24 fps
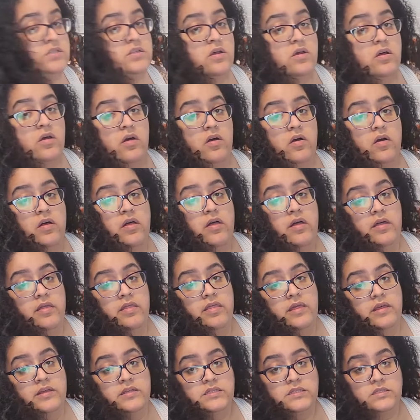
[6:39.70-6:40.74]
so
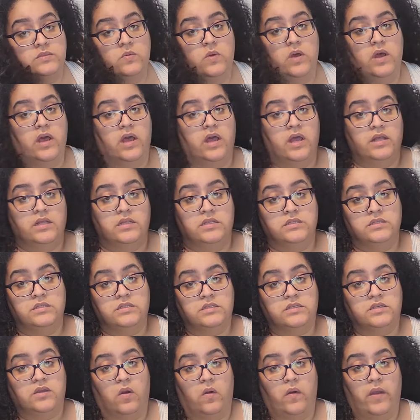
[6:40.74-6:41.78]
this
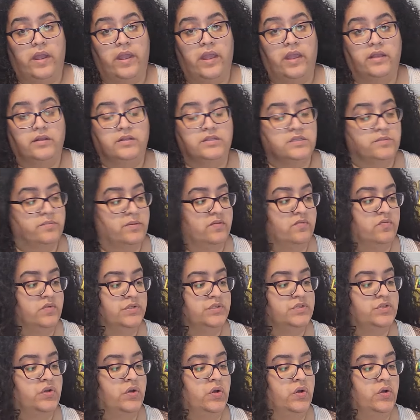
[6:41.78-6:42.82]
slime's going to be
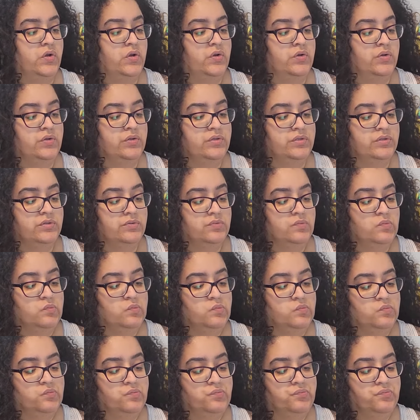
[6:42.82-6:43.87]
returned.
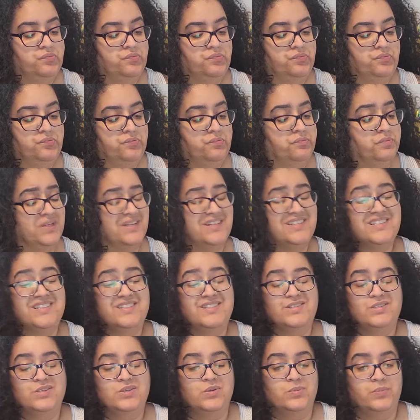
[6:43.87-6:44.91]
This
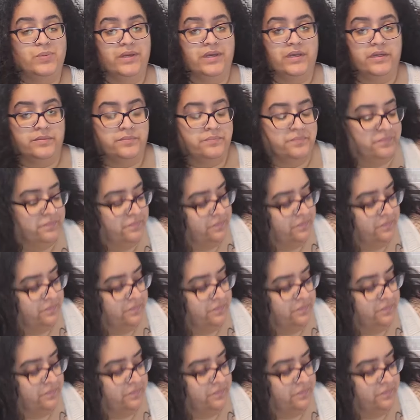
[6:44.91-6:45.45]
is too big.